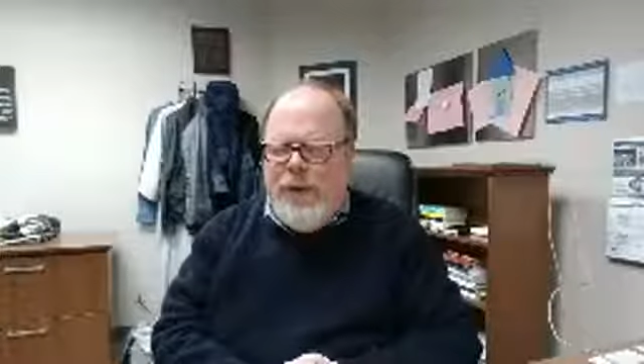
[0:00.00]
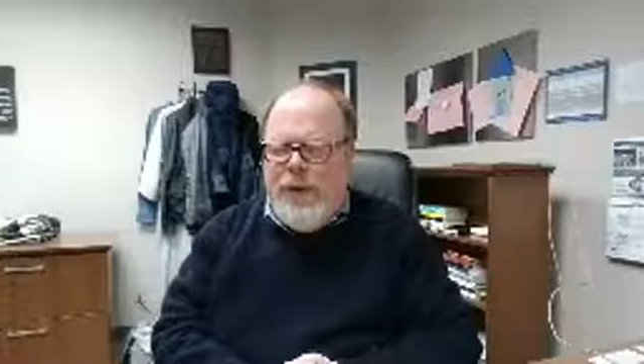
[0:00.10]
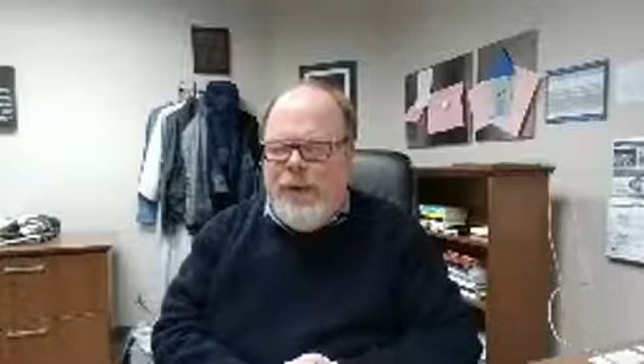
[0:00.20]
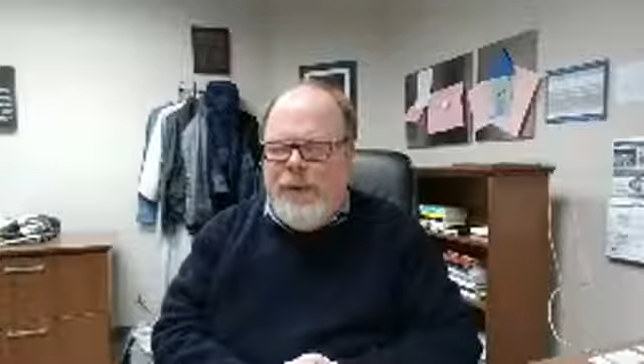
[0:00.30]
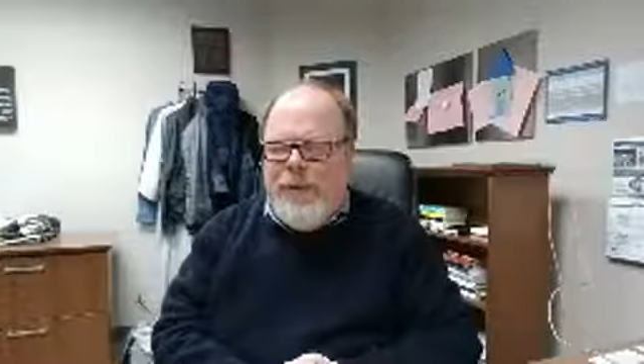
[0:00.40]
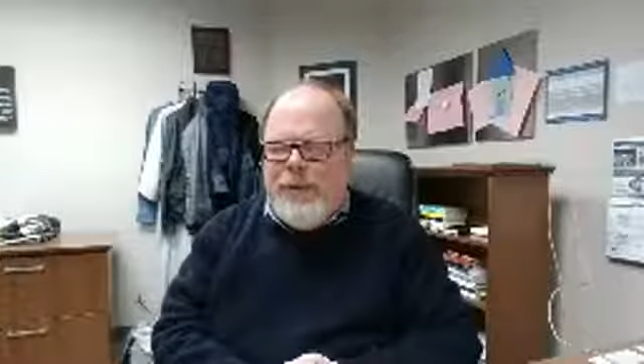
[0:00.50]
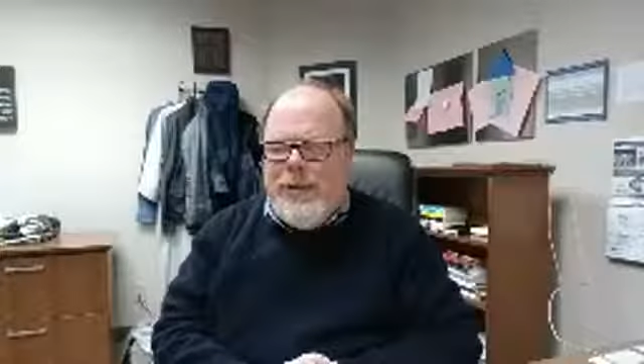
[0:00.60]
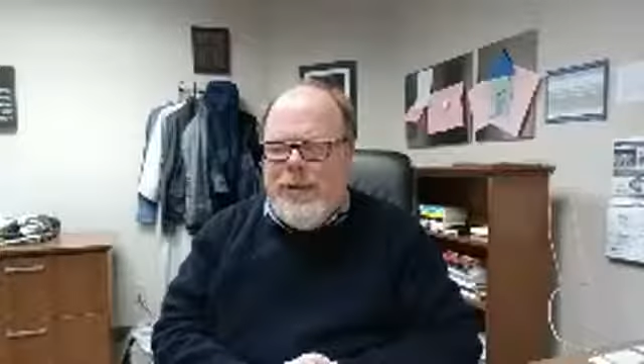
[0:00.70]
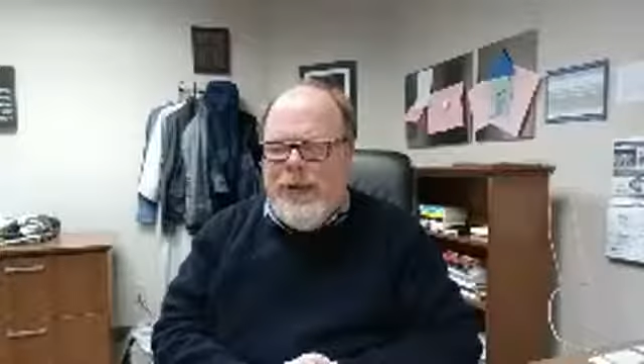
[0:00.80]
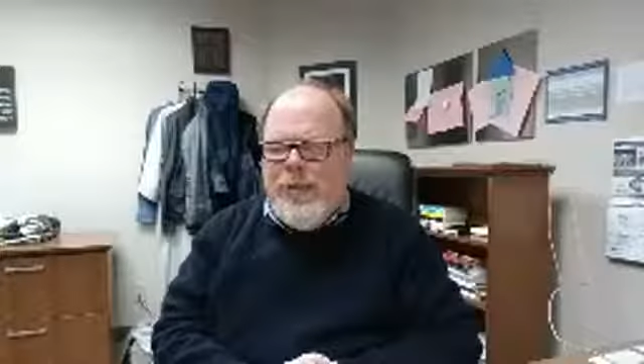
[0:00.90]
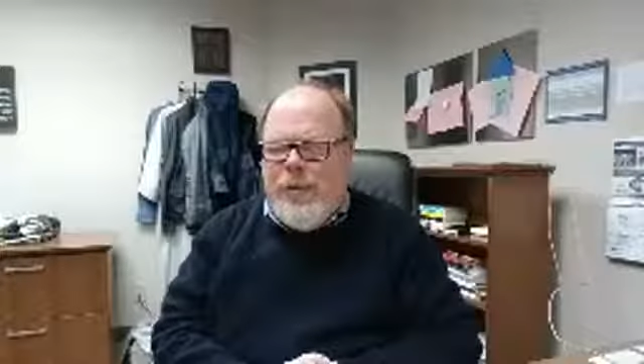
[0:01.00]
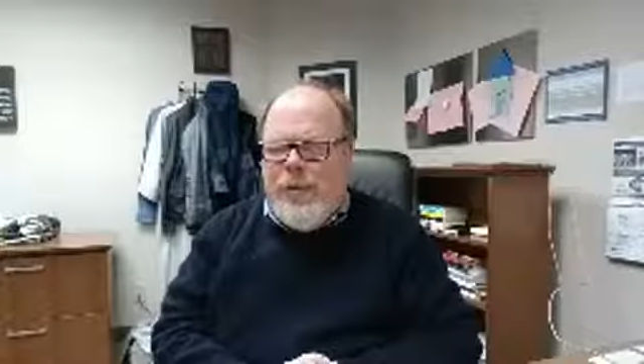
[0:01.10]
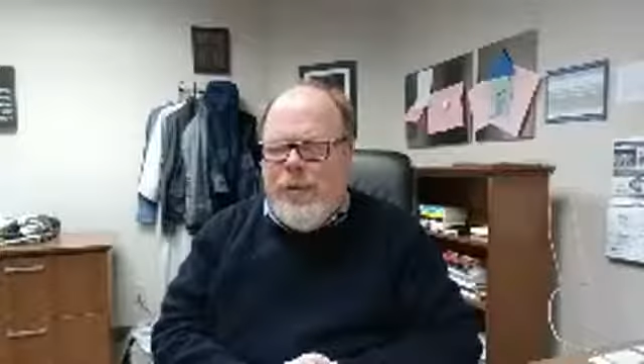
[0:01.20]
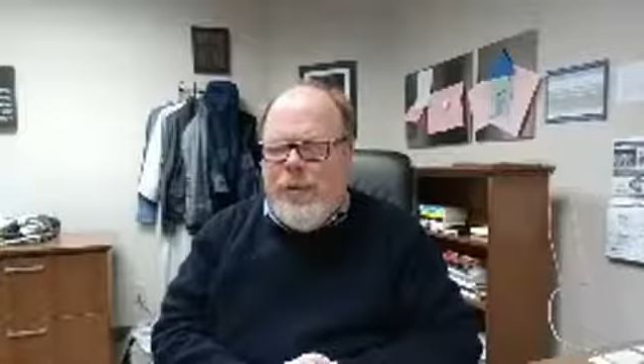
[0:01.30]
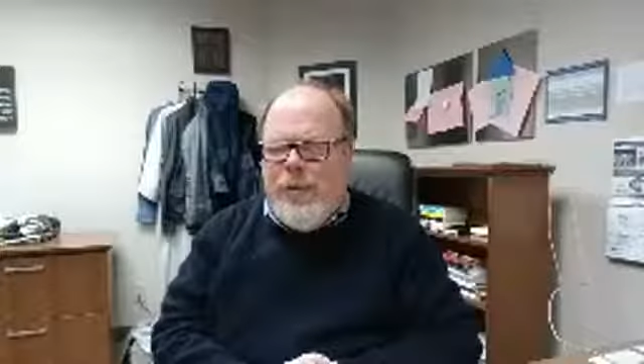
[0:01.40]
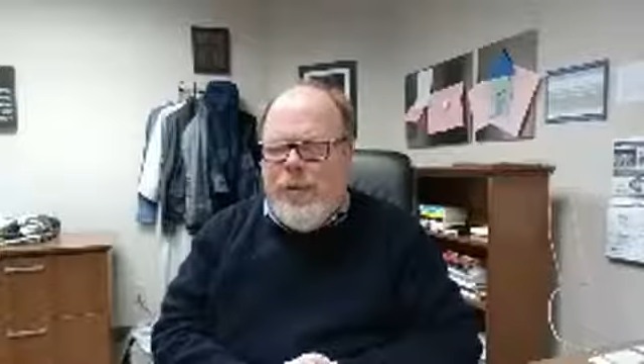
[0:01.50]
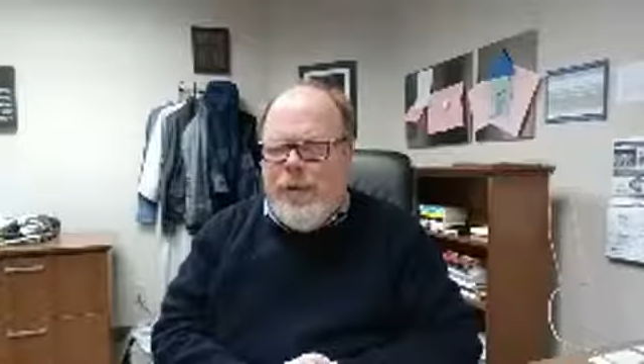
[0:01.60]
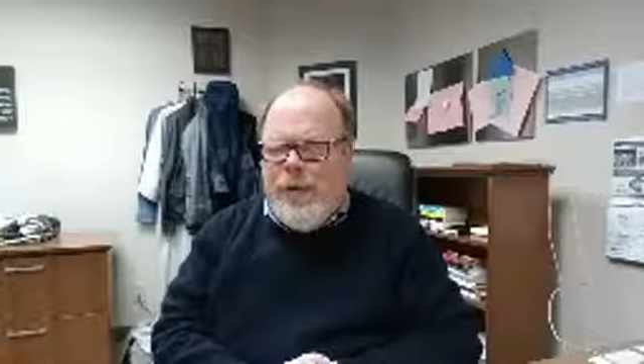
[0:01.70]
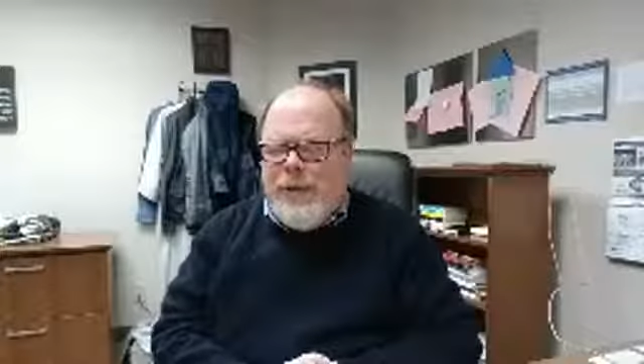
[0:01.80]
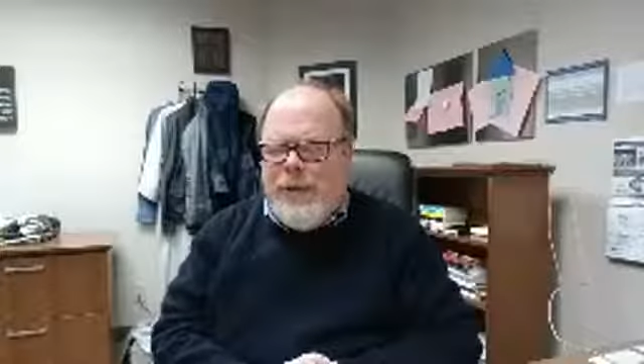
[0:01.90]
Help us to not only know your
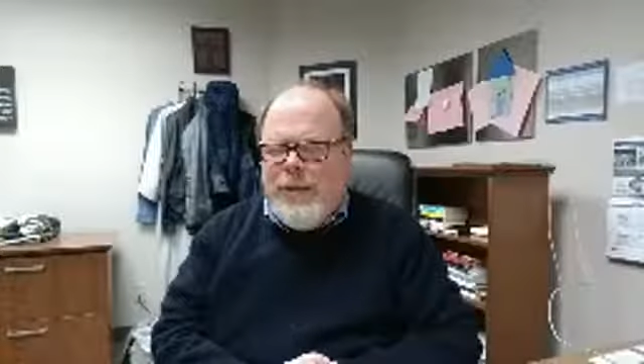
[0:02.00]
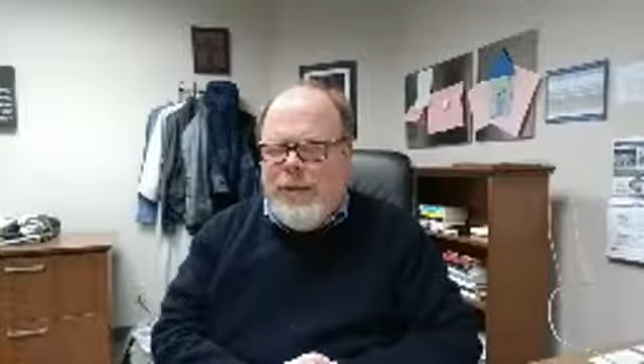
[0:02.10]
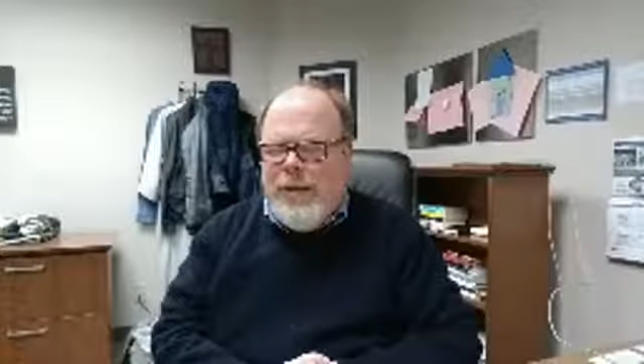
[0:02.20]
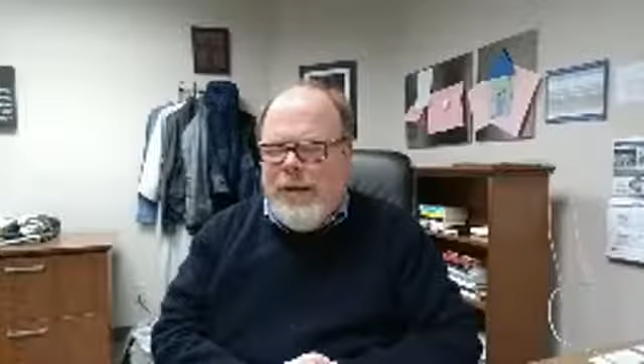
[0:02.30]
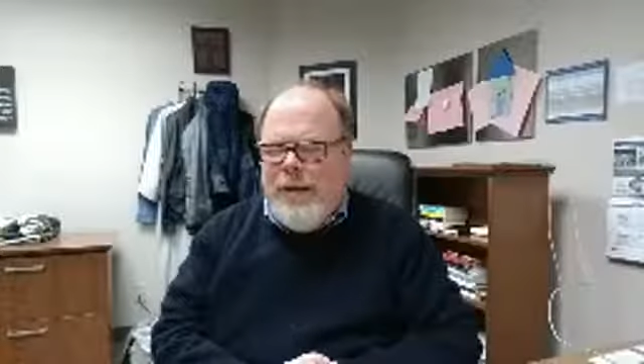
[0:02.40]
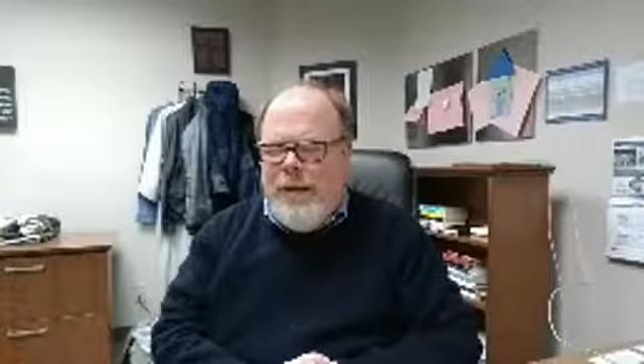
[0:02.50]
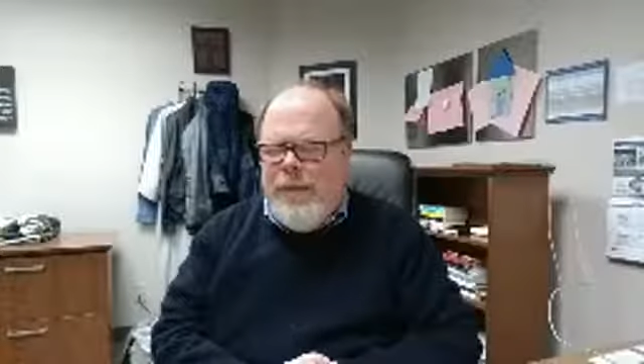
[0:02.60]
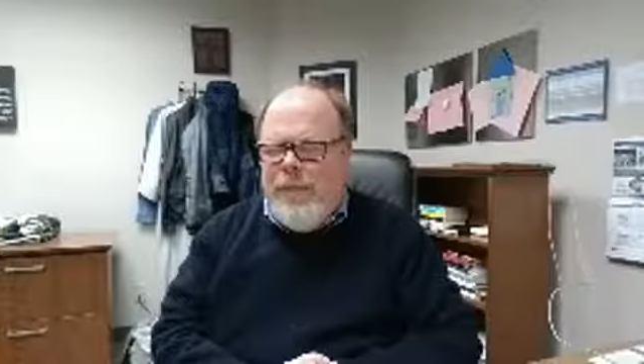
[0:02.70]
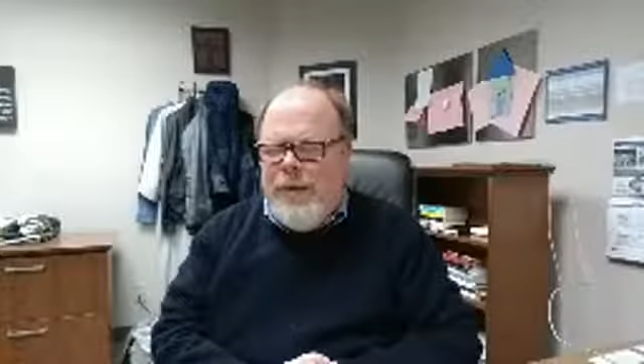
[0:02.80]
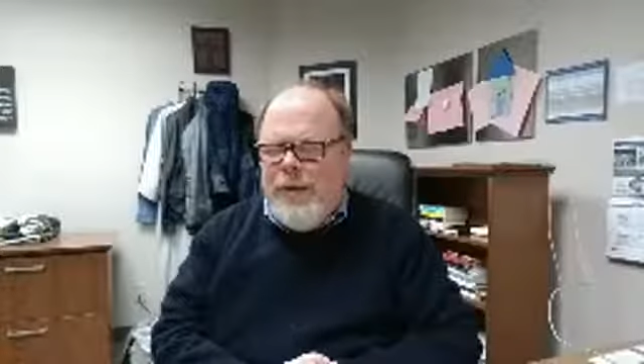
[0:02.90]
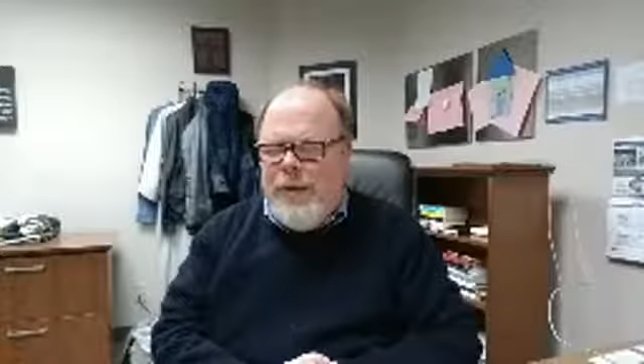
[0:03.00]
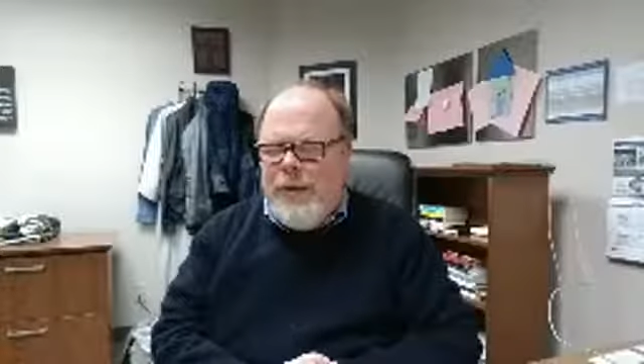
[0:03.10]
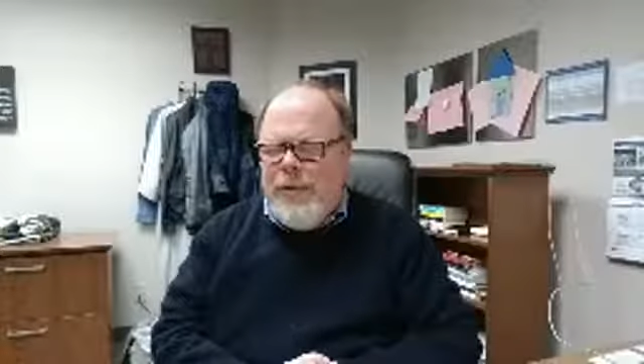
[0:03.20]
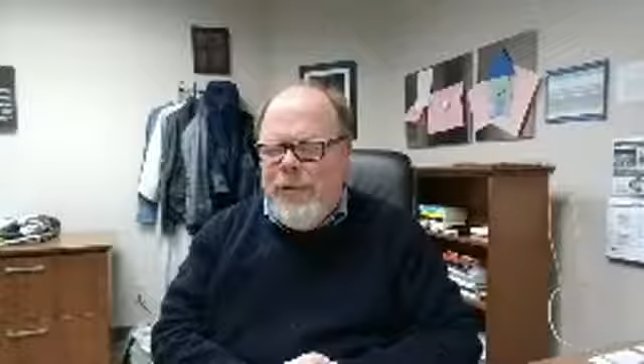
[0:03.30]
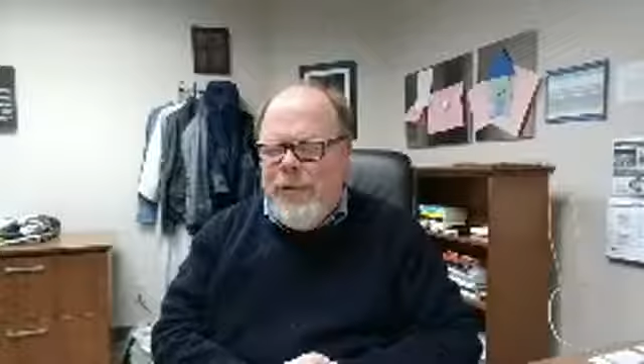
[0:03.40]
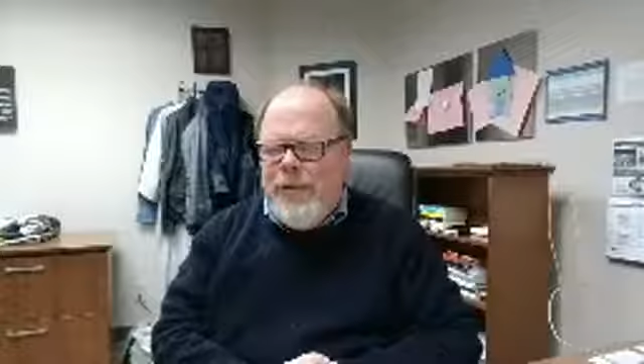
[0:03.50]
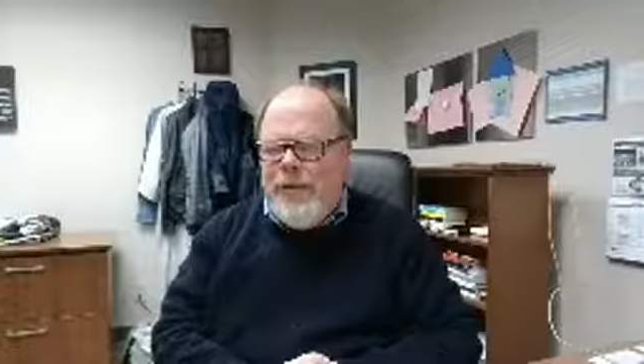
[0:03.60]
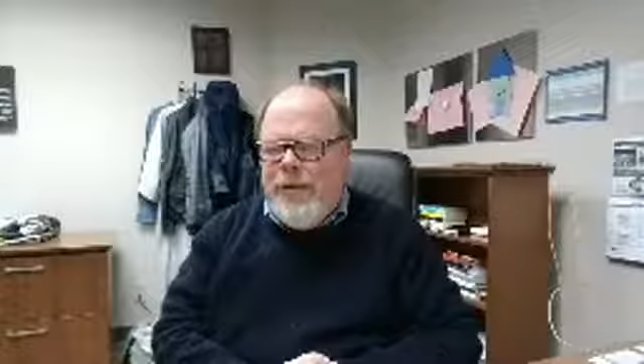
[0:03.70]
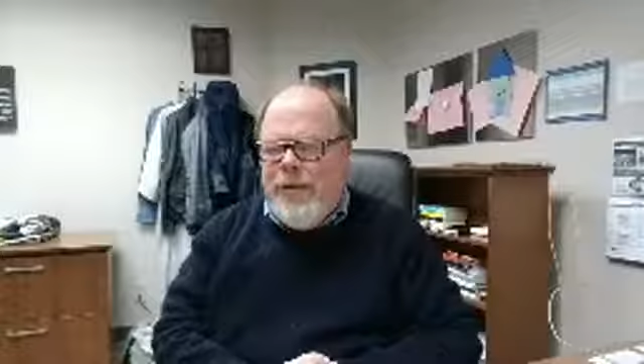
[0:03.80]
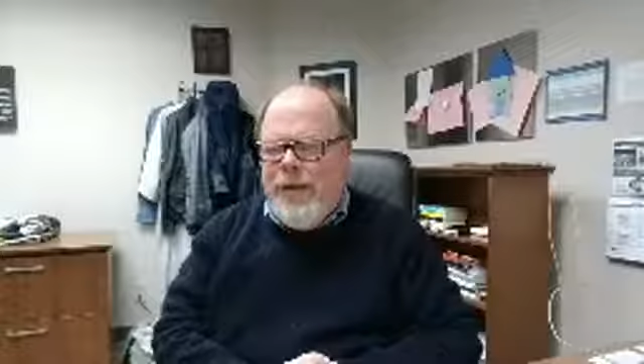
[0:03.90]
presence and love, but also your
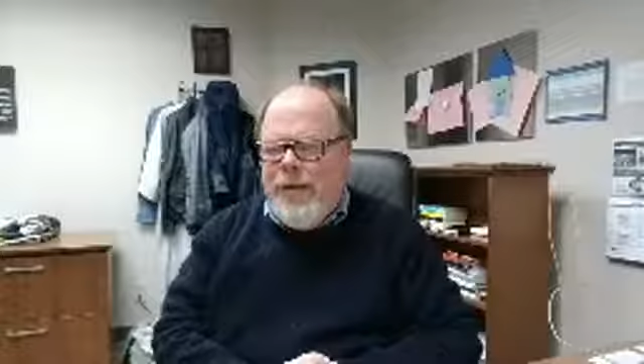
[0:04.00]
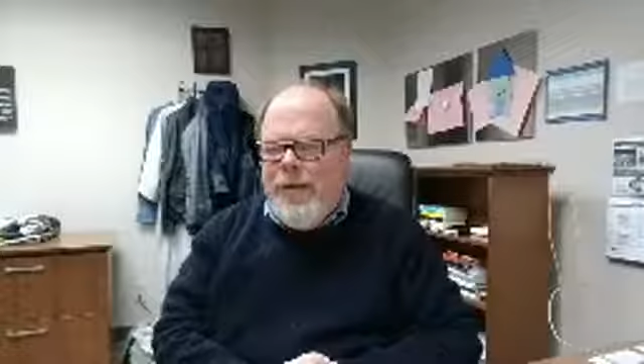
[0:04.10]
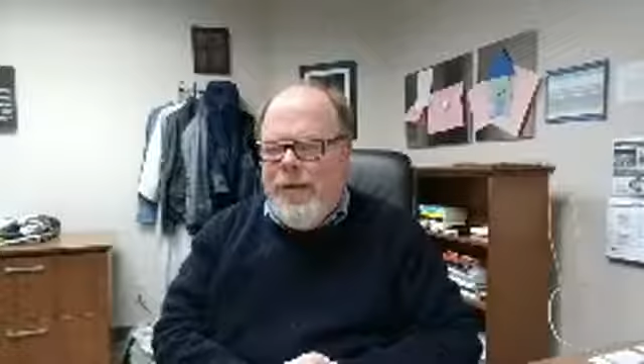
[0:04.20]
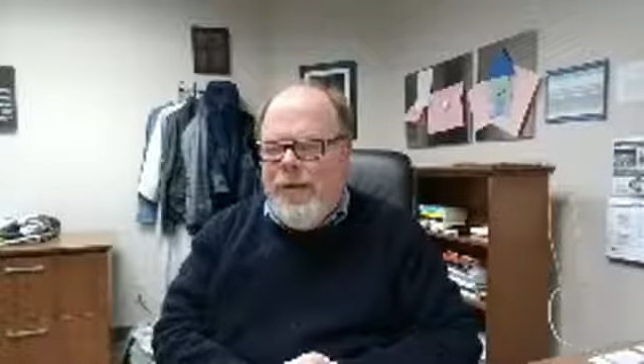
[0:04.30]
strength